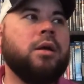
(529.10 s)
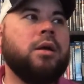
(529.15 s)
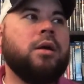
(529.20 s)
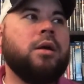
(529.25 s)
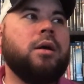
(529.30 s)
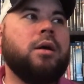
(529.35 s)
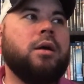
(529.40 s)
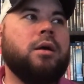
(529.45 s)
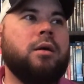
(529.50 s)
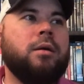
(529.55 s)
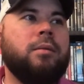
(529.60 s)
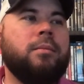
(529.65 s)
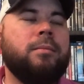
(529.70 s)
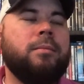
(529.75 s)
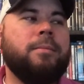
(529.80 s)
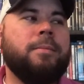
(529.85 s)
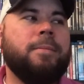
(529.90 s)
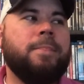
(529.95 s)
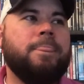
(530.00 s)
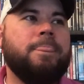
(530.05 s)

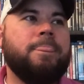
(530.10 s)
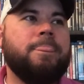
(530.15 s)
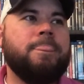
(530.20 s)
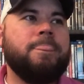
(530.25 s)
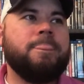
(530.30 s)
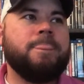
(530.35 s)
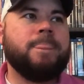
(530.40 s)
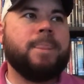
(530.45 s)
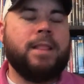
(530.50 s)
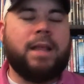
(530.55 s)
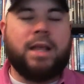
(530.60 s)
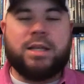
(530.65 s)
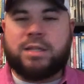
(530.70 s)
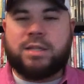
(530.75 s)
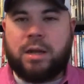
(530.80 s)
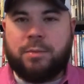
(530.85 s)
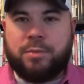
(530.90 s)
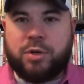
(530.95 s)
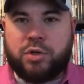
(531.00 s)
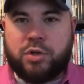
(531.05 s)
Like I said,
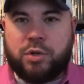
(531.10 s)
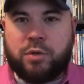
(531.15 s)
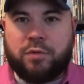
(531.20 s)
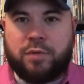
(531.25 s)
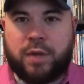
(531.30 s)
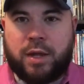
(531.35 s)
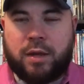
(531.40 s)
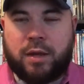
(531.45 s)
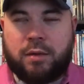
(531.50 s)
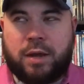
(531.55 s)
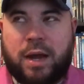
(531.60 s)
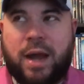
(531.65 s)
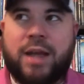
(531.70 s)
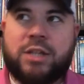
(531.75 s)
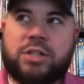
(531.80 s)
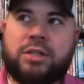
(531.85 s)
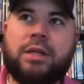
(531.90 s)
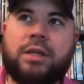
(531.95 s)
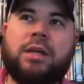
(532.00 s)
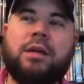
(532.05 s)
I'm a Duke fan. I
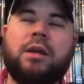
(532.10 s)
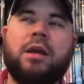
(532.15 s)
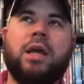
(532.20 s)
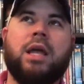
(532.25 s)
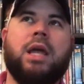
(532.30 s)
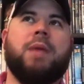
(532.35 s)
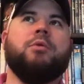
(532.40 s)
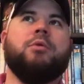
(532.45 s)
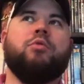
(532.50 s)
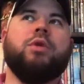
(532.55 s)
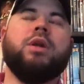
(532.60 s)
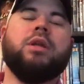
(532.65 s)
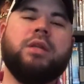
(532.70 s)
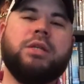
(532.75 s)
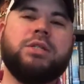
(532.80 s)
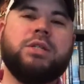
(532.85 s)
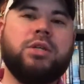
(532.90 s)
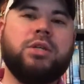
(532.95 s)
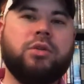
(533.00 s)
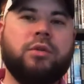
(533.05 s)
actually am a
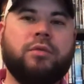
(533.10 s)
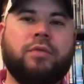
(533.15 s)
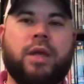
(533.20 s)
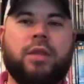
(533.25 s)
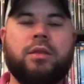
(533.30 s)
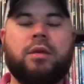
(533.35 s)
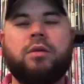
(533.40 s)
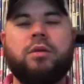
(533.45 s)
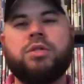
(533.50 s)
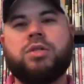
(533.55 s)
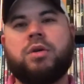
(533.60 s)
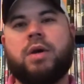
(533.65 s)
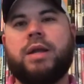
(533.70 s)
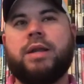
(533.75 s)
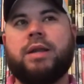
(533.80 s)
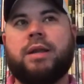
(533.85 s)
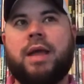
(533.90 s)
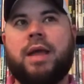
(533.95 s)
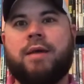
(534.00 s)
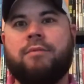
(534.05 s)
realistic Duke fan, though, so I
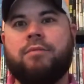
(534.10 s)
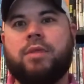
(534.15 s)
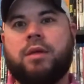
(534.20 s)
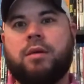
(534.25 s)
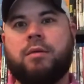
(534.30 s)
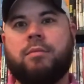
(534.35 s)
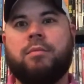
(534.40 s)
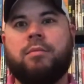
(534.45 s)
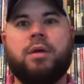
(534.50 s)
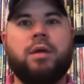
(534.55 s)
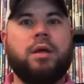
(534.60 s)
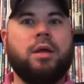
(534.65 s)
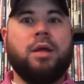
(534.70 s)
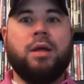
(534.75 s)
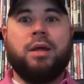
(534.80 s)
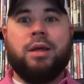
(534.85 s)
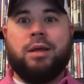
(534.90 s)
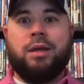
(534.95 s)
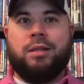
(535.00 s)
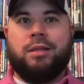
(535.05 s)
didn't have them,
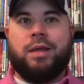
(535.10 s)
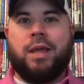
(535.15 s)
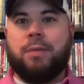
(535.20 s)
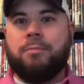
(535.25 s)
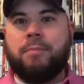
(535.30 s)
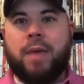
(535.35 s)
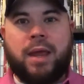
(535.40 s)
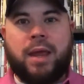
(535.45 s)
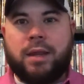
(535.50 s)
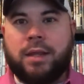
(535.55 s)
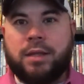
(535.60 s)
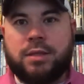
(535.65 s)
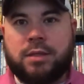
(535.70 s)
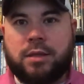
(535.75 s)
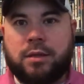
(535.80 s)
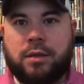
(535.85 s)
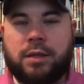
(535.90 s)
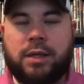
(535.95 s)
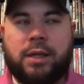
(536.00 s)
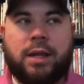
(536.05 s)
like, making it into
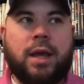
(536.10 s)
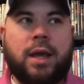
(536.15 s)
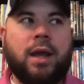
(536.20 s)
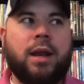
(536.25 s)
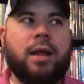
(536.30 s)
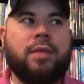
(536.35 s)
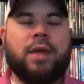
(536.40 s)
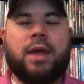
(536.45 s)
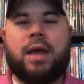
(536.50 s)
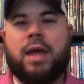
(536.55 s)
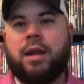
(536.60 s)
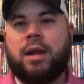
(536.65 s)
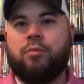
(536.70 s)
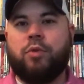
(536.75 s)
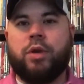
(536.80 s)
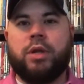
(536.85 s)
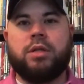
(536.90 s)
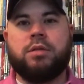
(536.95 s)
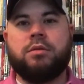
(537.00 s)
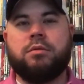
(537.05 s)
the Elite Eight. I think I had them
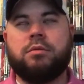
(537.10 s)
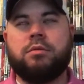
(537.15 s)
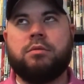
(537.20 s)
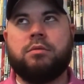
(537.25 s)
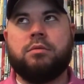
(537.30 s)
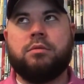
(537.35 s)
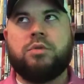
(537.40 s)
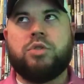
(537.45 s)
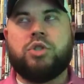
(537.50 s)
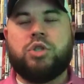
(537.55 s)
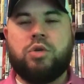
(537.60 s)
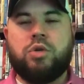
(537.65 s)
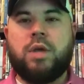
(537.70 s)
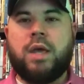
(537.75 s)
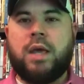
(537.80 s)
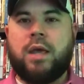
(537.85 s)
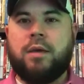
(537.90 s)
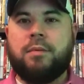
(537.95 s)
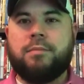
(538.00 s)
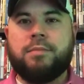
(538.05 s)
winning 2
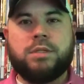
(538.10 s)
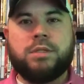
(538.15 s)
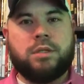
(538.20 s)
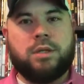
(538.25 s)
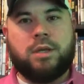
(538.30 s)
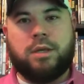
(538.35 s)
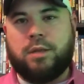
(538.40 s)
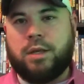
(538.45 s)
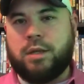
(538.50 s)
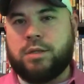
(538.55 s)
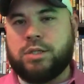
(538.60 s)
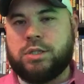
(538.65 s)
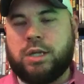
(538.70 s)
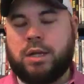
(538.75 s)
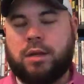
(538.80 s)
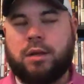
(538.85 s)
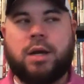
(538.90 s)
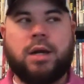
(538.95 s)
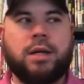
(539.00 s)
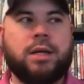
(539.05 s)
games and then just getting
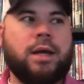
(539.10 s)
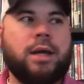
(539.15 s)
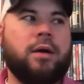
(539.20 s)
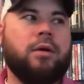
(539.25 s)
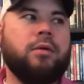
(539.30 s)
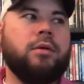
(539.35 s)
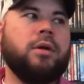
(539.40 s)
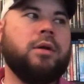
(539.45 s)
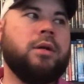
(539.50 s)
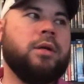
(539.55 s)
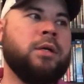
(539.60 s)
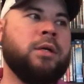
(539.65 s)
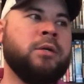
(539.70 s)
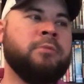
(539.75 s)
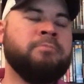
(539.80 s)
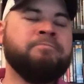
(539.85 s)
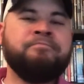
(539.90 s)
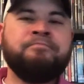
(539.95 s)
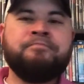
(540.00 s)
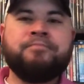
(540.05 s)
knocked out.
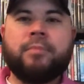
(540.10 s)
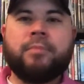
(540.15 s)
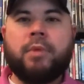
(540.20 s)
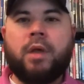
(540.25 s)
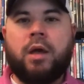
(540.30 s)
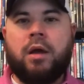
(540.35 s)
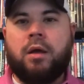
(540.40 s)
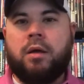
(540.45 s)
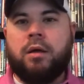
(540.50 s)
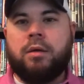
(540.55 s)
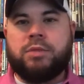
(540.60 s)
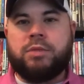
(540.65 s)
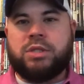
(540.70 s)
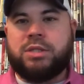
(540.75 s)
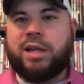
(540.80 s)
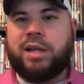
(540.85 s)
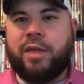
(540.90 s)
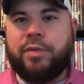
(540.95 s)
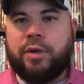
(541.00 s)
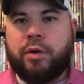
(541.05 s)
Just
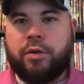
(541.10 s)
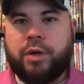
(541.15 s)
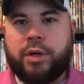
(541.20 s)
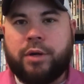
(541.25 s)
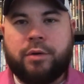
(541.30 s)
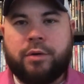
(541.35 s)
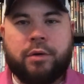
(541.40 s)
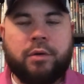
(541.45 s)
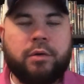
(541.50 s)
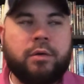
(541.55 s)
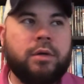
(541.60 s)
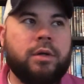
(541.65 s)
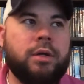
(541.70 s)
not their year.